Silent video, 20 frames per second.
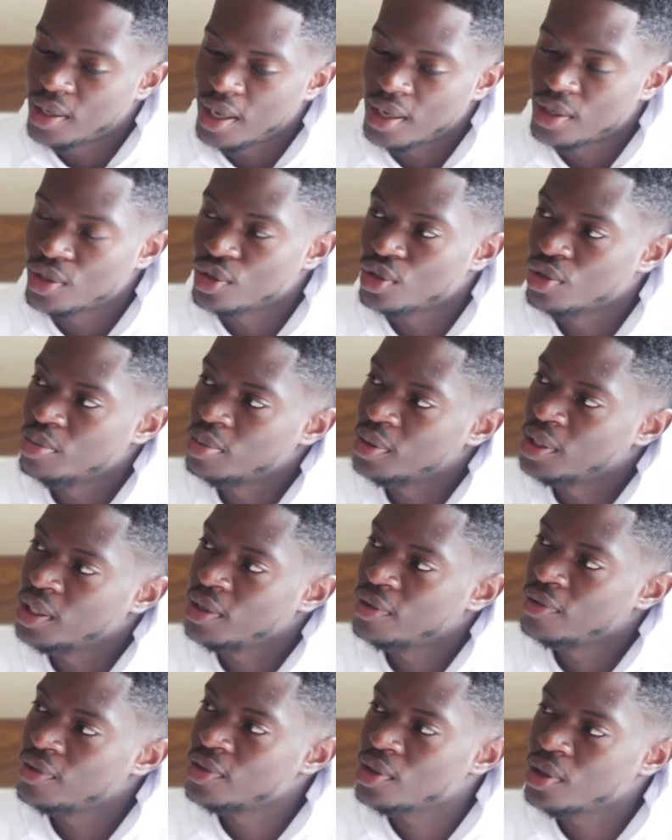I do believe.
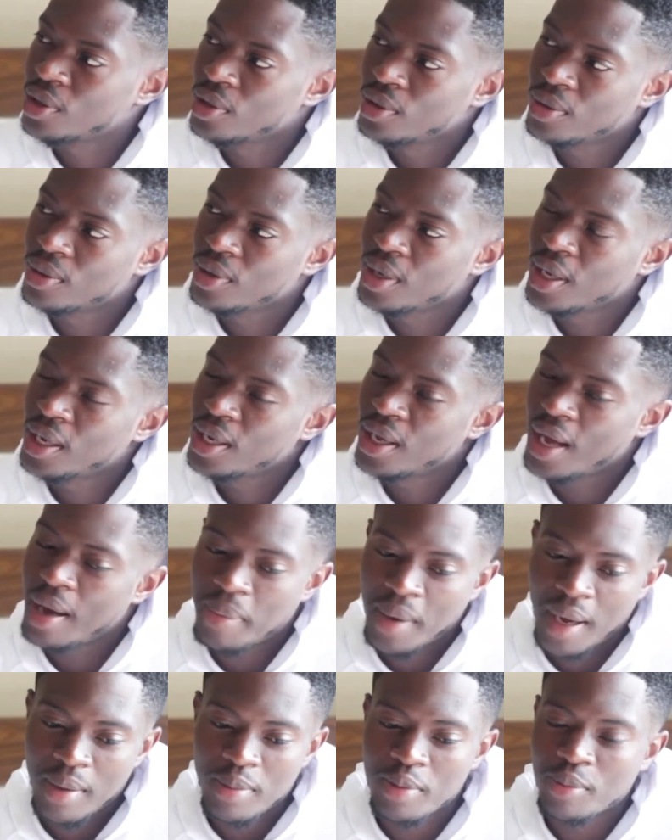So, any
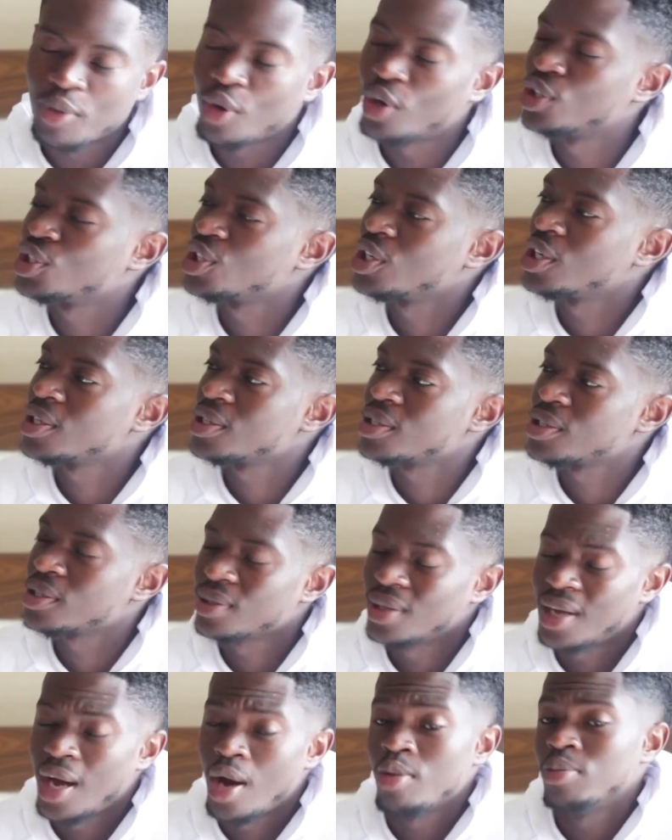upcoming projects,
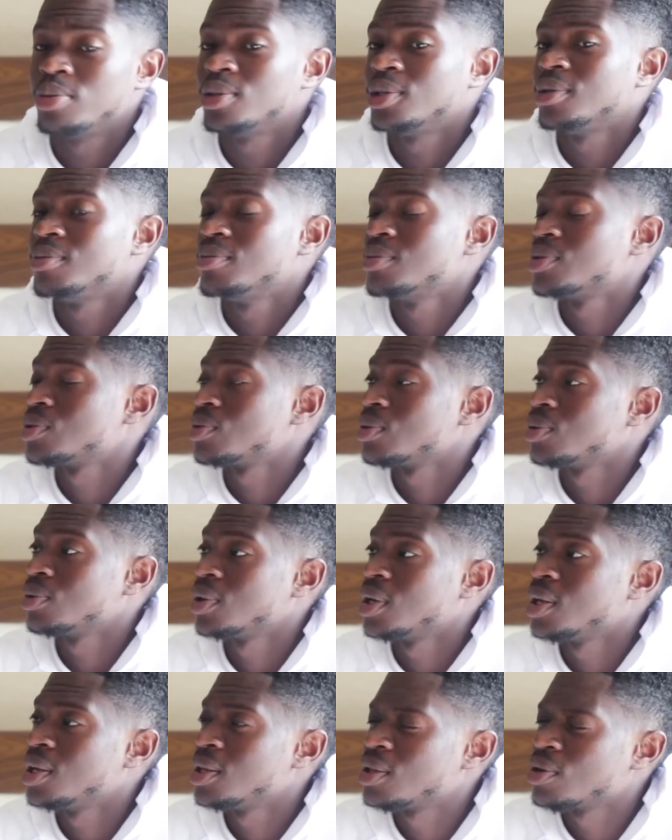albums, or
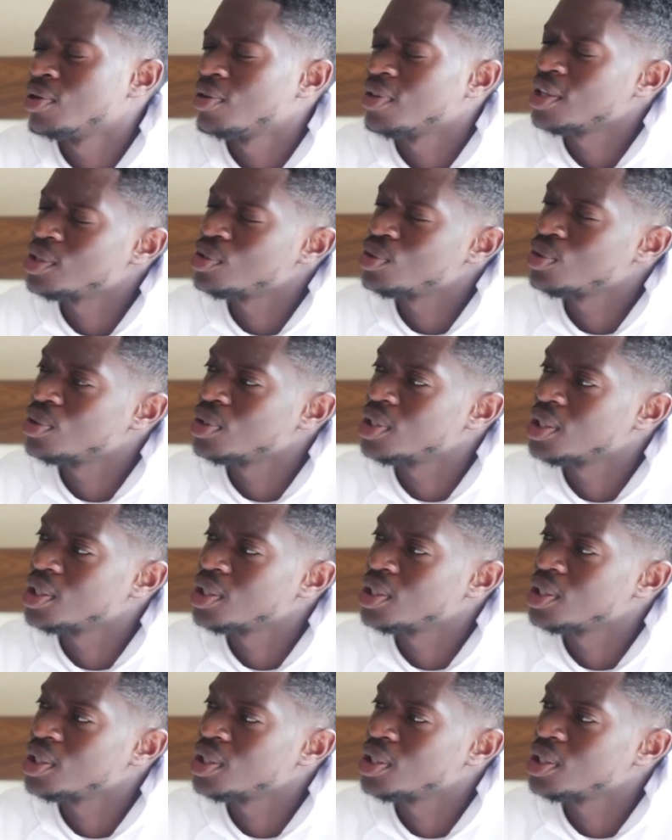all that sort?